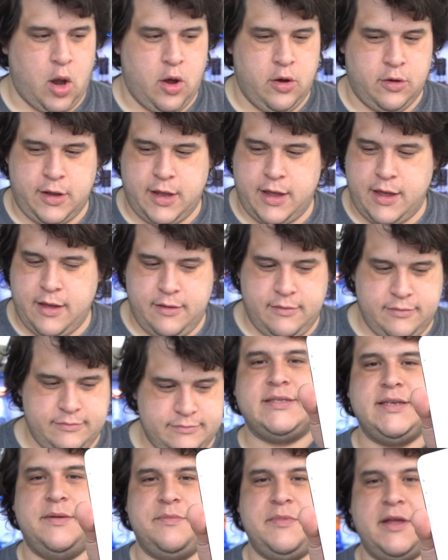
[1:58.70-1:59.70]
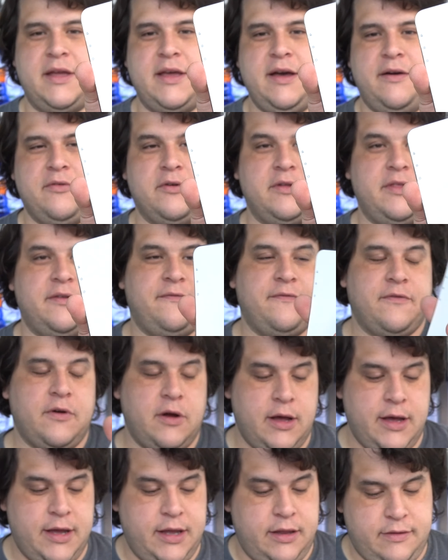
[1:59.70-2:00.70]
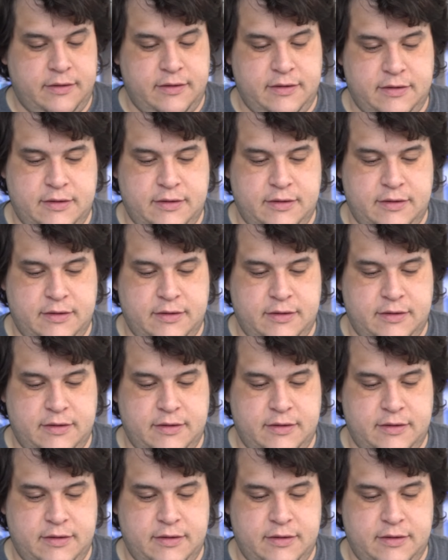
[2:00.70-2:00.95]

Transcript: Okay, something covering the front.